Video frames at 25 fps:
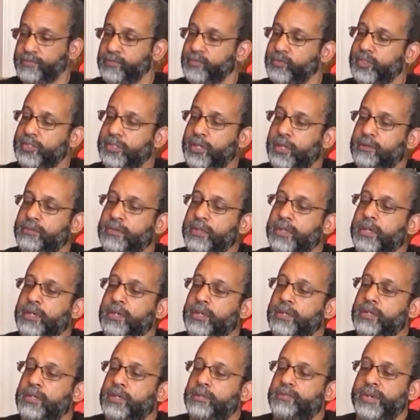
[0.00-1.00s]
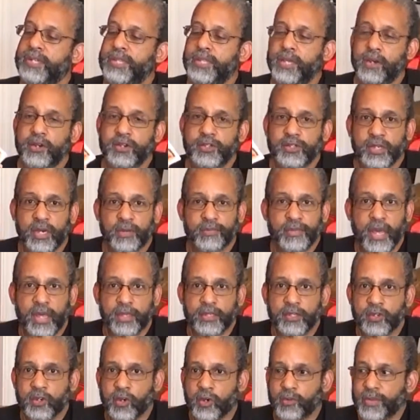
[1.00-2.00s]
So, but there are some that
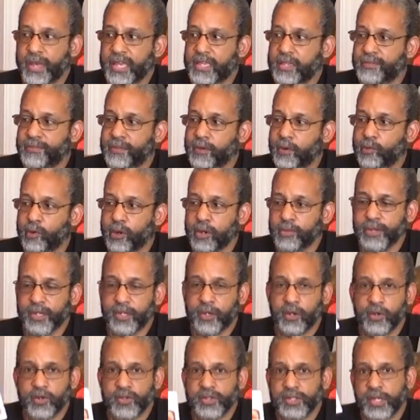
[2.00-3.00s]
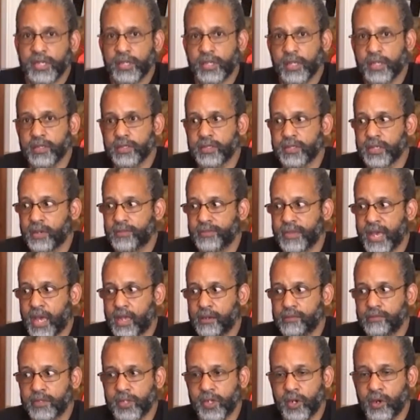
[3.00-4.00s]
you know make you feel warm and cozy, and then some that
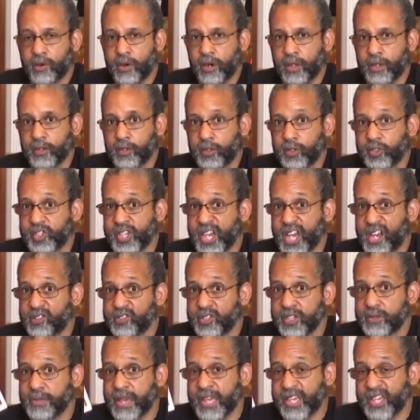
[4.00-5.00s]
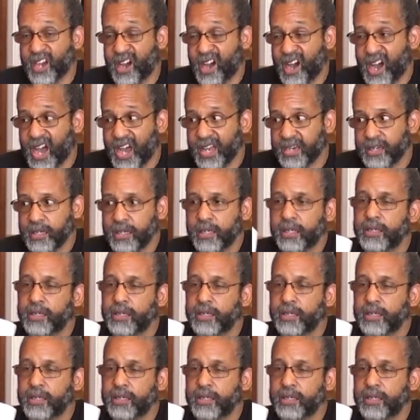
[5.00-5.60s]
you know are a little challenging, make you hot.